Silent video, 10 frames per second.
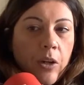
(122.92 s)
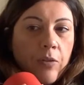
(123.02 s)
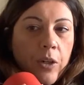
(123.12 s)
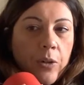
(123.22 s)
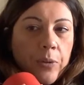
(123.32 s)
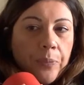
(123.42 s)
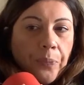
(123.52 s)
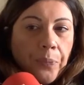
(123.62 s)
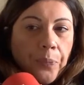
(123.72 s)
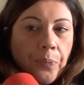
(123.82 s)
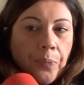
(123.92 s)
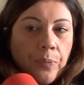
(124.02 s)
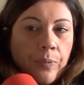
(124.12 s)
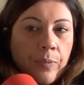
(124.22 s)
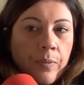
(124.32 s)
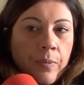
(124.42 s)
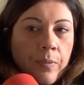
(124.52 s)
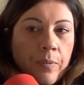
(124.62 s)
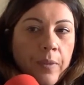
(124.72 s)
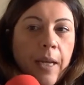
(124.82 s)
roll?
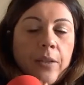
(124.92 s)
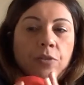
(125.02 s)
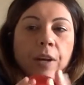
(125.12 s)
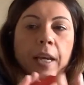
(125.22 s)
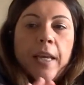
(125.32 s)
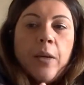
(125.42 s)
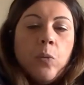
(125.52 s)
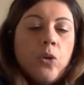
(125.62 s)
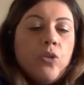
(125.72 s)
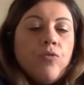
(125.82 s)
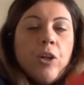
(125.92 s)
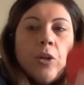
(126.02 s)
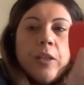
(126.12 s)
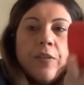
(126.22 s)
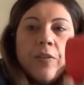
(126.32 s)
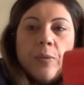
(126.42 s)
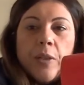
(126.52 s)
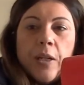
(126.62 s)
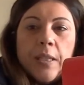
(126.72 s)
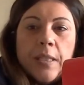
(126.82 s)
That's right. It would roll if it was
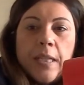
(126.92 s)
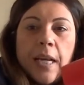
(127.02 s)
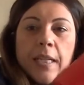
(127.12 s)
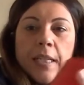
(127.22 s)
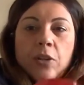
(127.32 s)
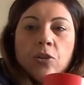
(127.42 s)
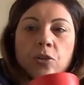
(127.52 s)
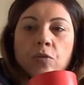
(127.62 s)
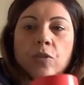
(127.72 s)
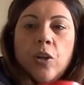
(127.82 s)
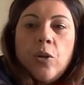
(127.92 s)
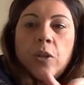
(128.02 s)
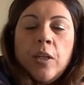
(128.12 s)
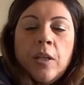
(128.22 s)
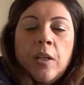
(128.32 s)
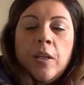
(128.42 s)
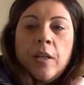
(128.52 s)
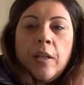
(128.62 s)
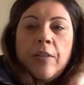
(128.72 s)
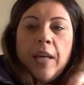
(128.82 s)
on its side. It couldn't roll
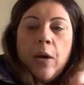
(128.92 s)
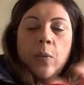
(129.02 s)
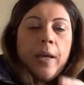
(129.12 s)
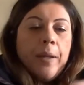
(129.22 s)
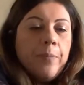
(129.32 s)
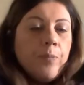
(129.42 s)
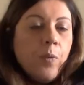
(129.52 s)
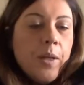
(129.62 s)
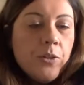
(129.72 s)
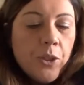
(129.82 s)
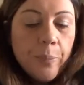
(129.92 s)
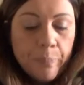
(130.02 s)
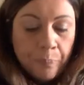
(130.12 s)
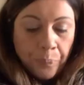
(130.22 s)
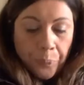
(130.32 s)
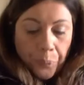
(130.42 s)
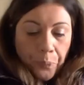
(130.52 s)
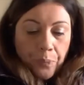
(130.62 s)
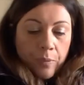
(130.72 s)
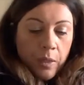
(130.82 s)
that way. Well done.
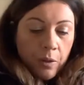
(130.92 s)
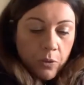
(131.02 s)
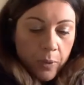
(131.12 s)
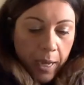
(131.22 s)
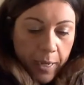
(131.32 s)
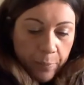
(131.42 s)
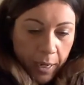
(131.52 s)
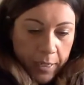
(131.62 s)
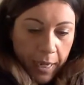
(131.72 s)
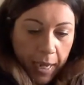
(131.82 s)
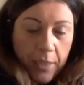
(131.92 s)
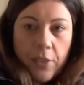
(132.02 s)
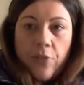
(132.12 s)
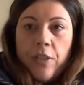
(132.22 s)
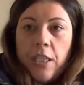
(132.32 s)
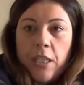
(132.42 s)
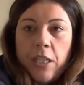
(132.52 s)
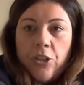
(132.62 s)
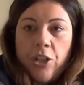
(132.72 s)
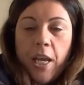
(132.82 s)
Okay, my next
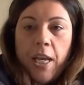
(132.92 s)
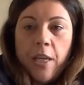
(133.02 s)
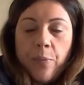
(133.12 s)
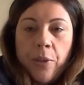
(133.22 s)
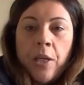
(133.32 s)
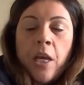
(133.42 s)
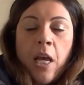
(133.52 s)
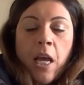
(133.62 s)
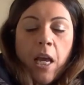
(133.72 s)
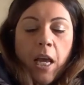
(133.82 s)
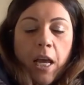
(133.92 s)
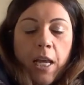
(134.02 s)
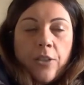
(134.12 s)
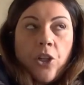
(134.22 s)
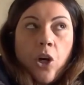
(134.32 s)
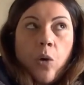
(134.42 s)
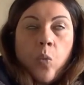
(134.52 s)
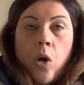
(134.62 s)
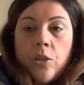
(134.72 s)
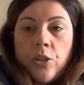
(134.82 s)
3D shape has got
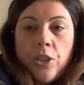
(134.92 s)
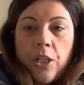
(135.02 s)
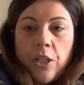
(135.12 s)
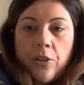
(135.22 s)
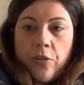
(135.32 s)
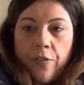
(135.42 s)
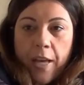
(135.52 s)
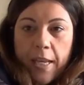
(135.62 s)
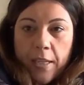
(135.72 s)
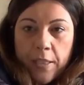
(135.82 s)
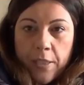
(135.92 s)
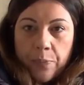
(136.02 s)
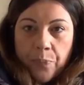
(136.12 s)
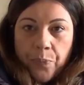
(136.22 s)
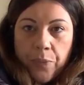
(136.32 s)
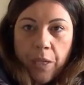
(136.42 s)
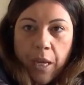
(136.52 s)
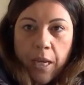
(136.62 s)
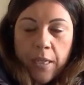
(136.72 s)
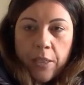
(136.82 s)
one circle face,
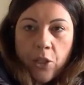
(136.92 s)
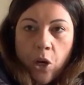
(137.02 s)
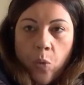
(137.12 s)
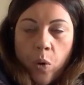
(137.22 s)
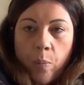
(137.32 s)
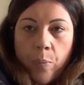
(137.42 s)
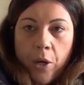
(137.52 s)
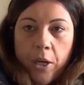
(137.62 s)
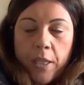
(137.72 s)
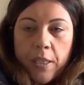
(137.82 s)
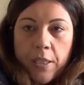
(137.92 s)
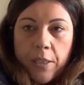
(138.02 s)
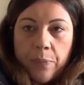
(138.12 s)
and it's got one point,